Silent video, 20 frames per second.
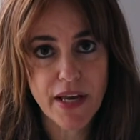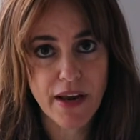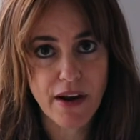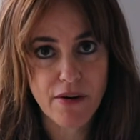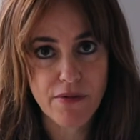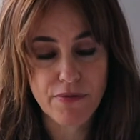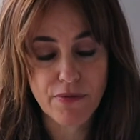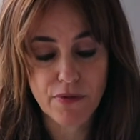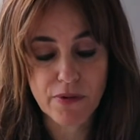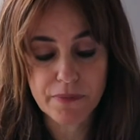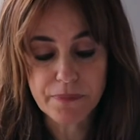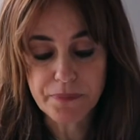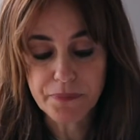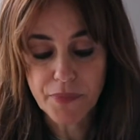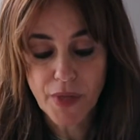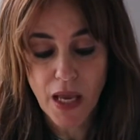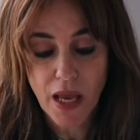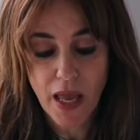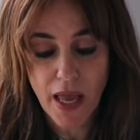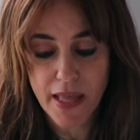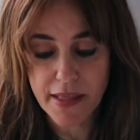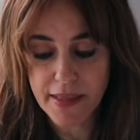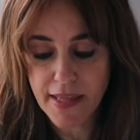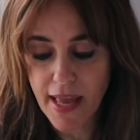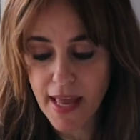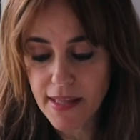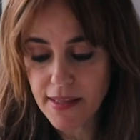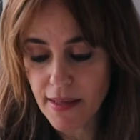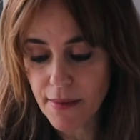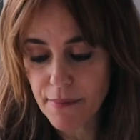careful. And
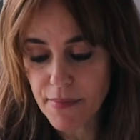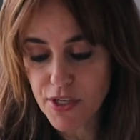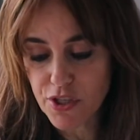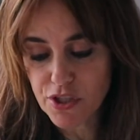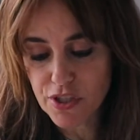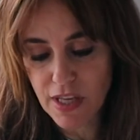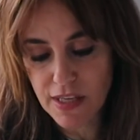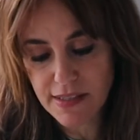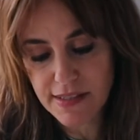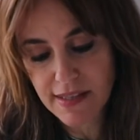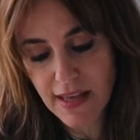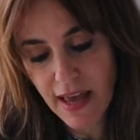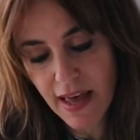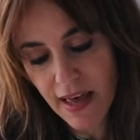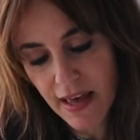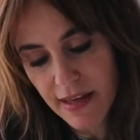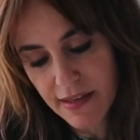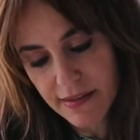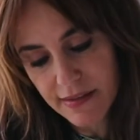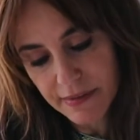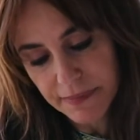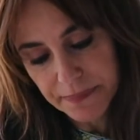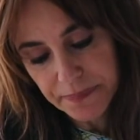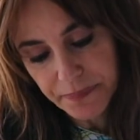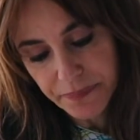then the Mishnah says,